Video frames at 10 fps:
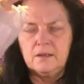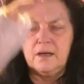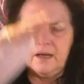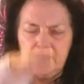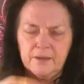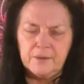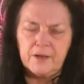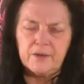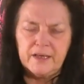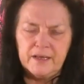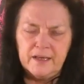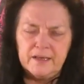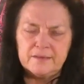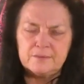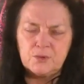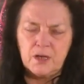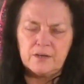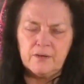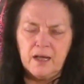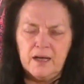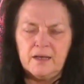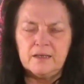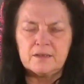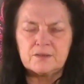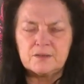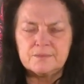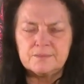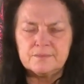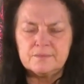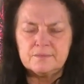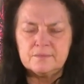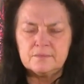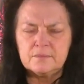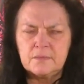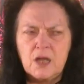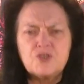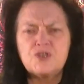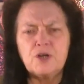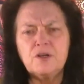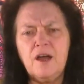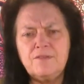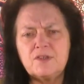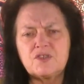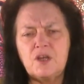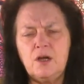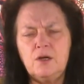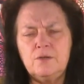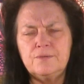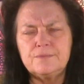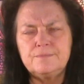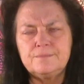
All right, here we go again. Trying to relax. You turn off the stove.